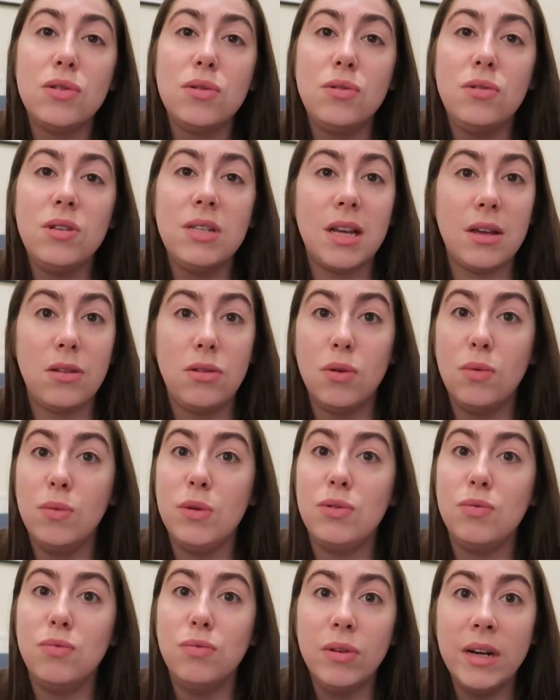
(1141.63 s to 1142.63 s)
disorders, I thought
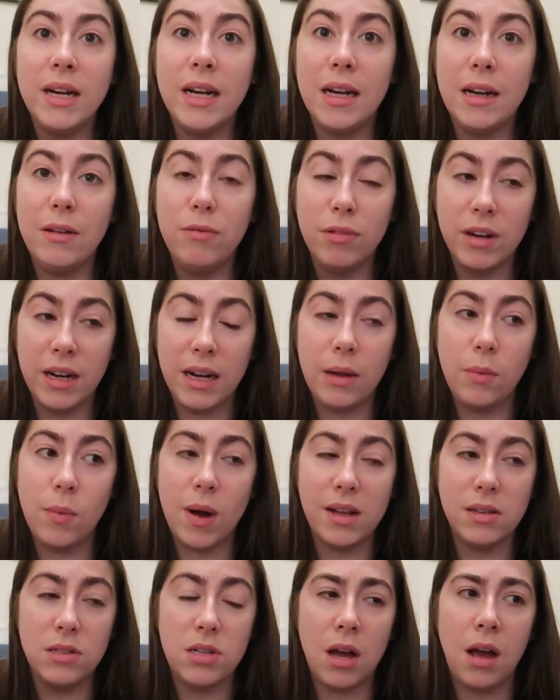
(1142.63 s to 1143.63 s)
was really, really
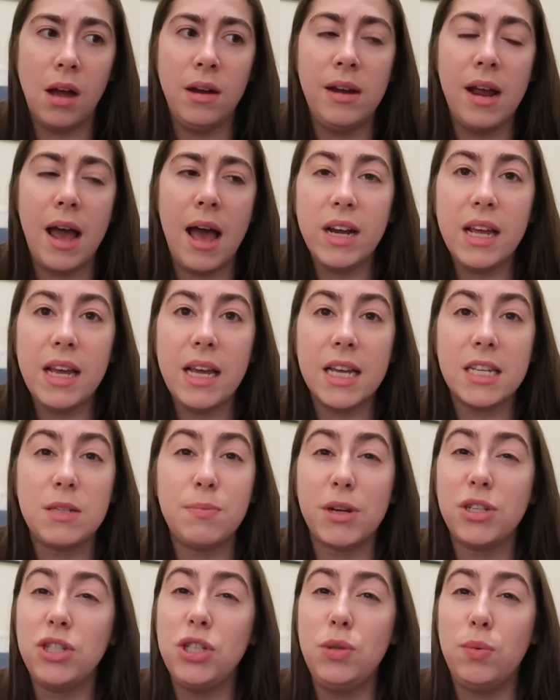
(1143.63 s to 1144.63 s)
well done. Really,
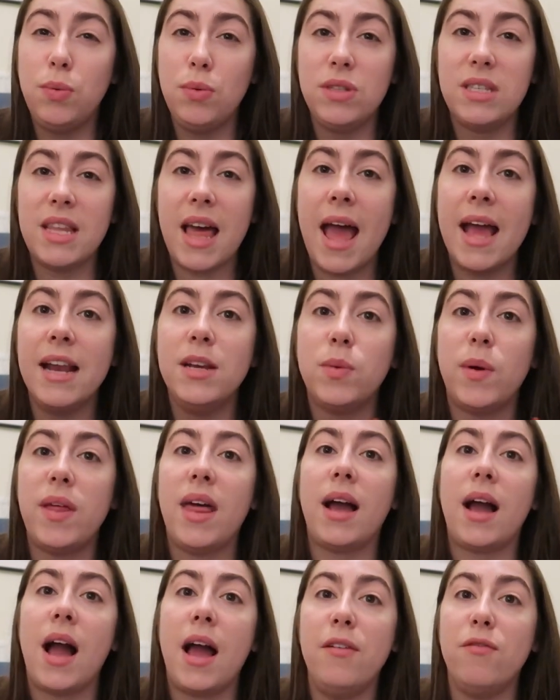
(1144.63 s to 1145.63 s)
especially towards the end where
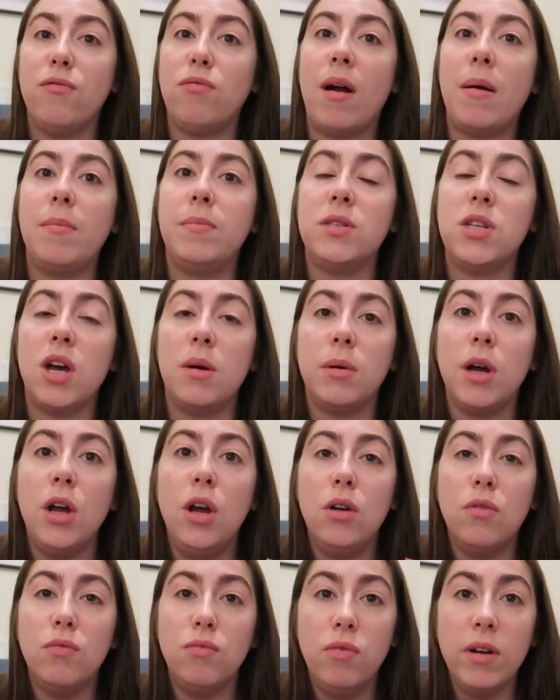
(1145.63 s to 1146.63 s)
that kind of ramps up,
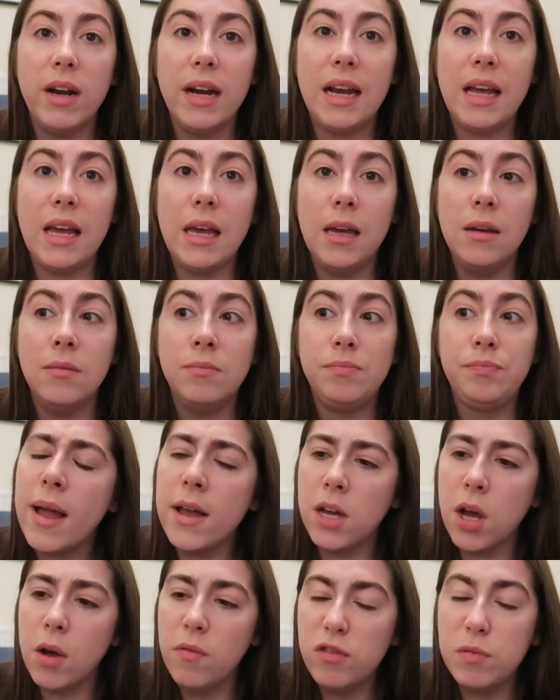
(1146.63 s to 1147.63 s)
really quite
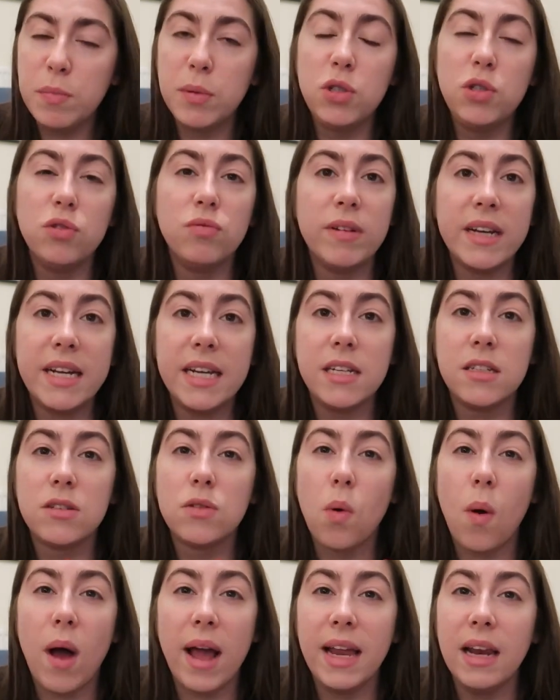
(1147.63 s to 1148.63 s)
uncomfortable to
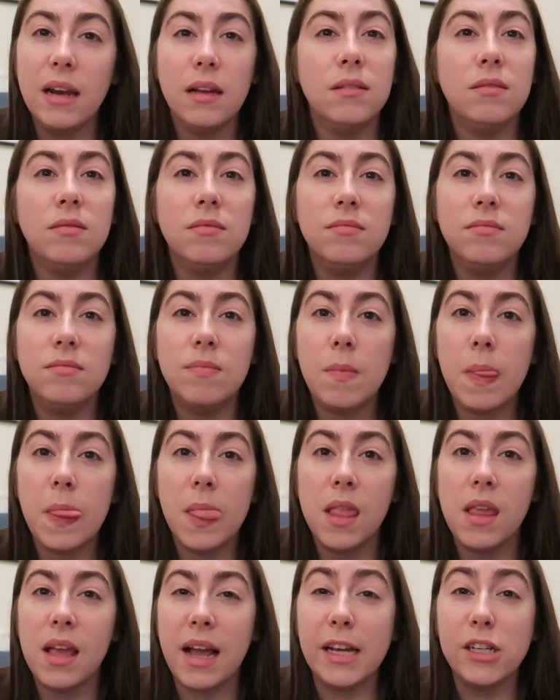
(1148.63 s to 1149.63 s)
read, quite
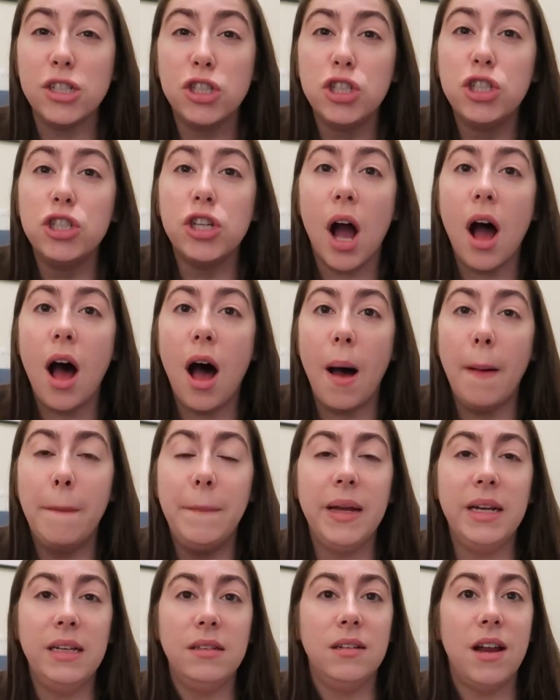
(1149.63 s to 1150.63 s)
like
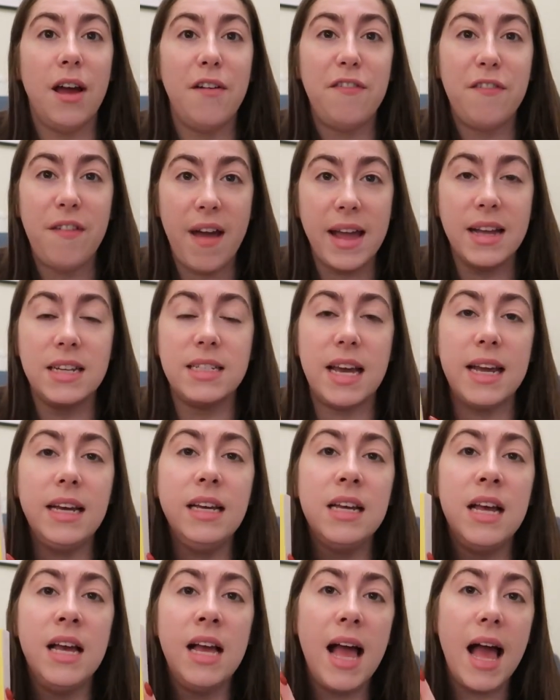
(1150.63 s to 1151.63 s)
sharp and
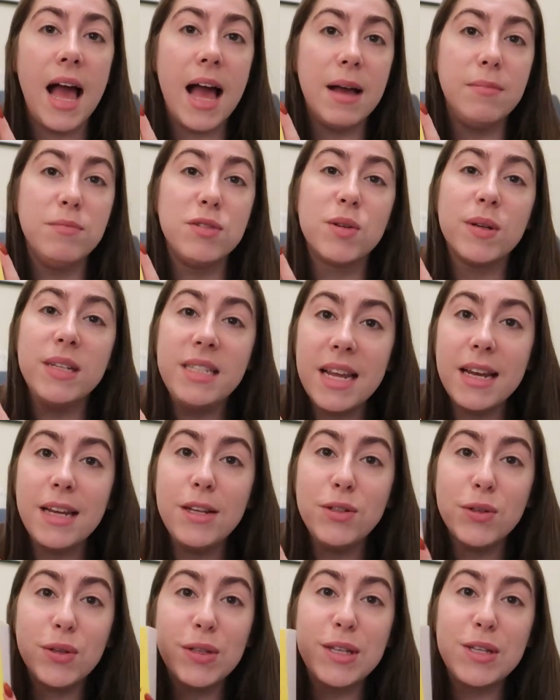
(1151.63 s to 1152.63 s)
affecting. Um, so I did
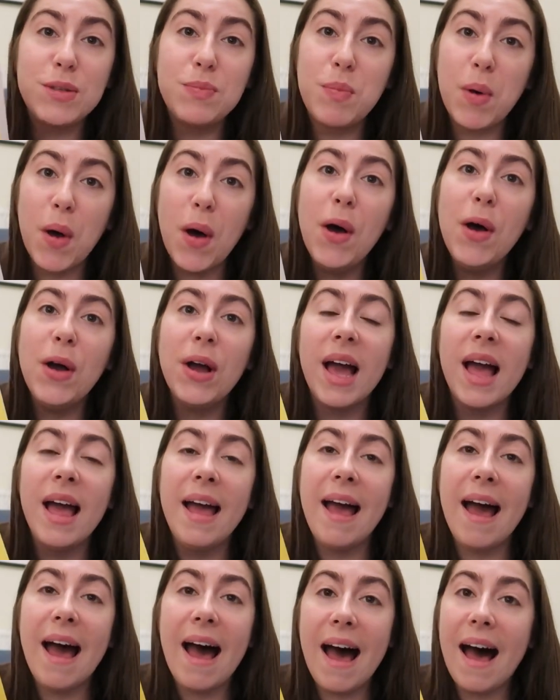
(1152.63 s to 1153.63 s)
enjoy this book.
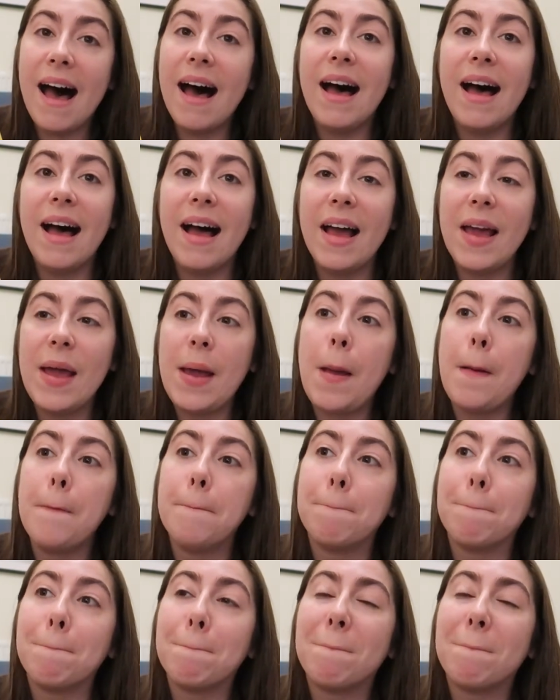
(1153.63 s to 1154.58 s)
I